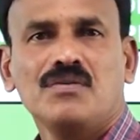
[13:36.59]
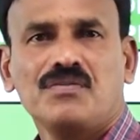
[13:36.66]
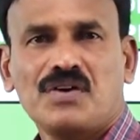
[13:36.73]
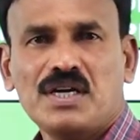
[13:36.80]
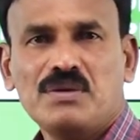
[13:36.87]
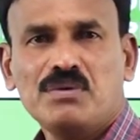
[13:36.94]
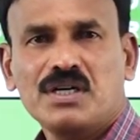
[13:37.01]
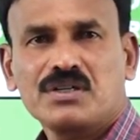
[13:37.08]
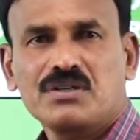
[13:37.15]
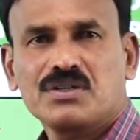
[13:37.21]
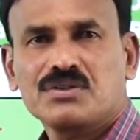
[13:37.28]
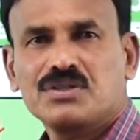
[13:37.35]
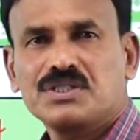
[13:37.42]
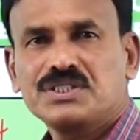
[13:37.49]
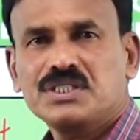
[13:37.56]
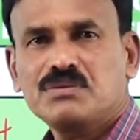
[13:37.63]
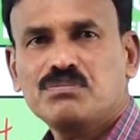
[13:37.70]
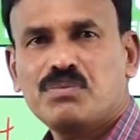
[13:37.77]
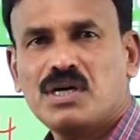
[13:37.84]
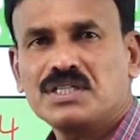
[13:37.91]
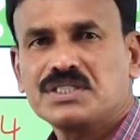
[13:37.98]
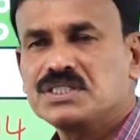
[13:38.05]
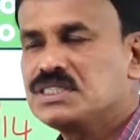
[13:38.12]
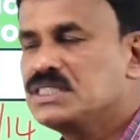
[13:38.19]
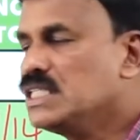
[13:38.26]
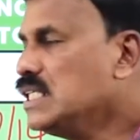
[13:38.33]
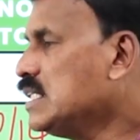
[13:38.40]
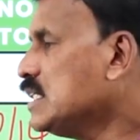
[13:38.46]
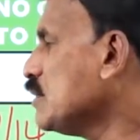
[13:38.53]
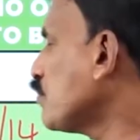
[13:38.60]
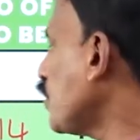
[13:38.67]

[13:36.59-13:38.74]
five marker question, part D. In